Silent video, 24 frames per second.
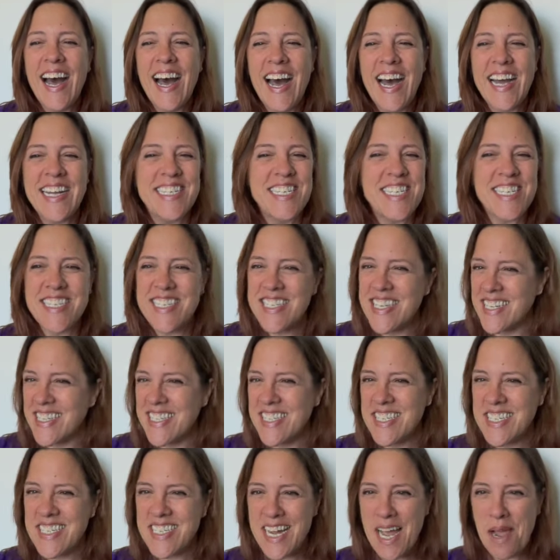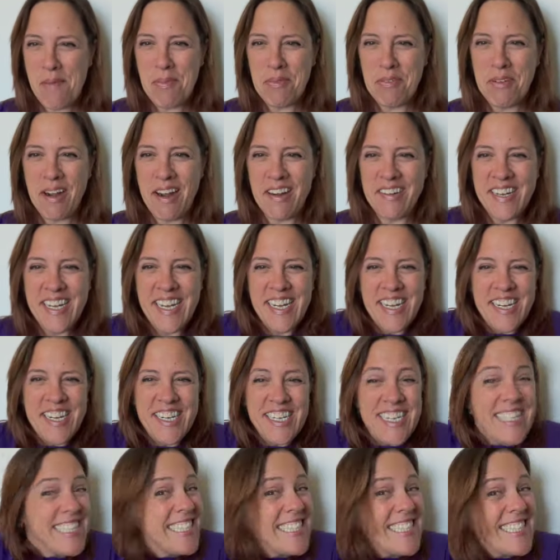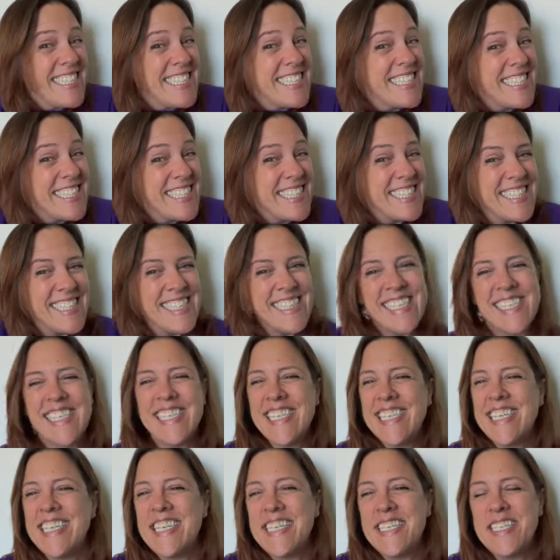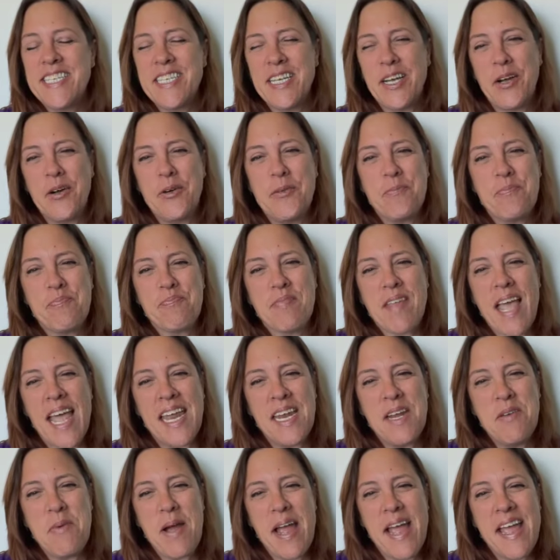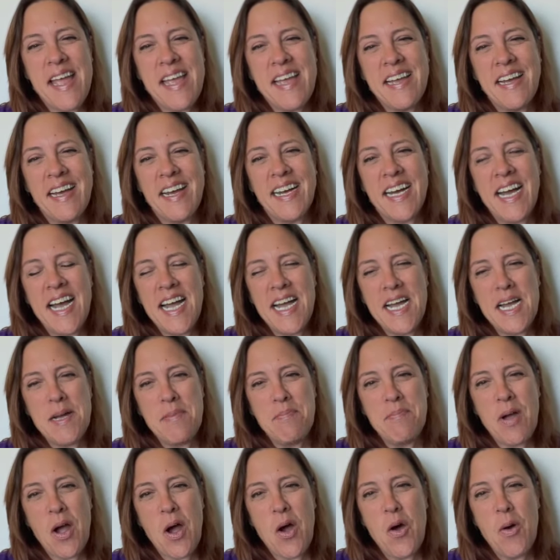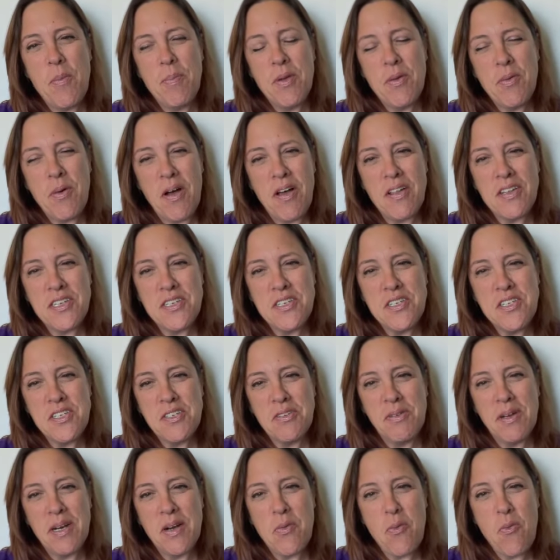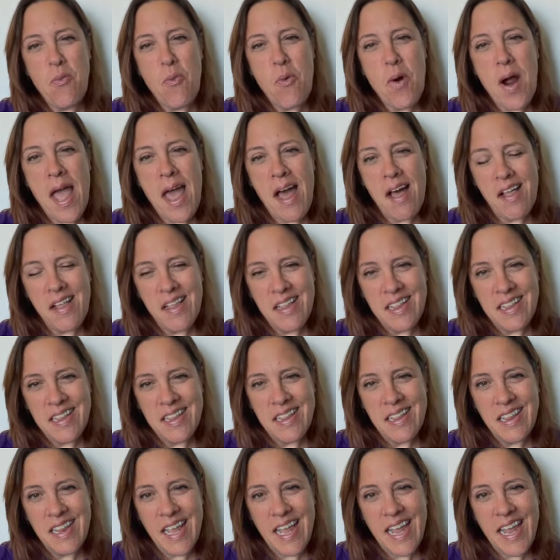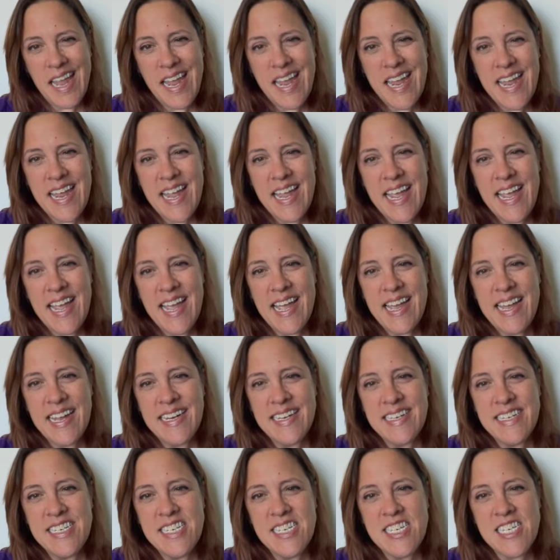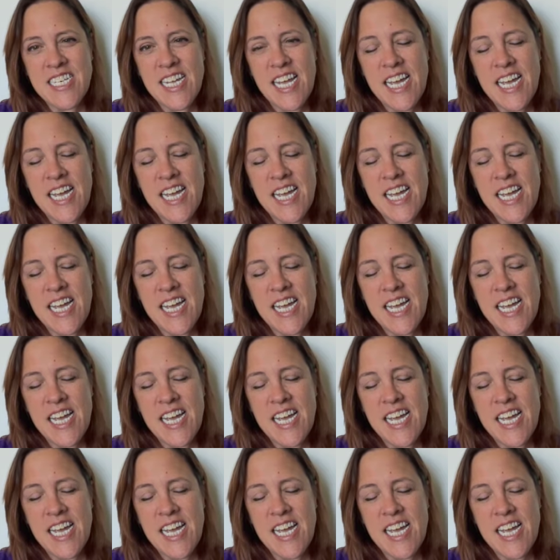It just doesn't stop around here. So anyway, hope you all are doing well, and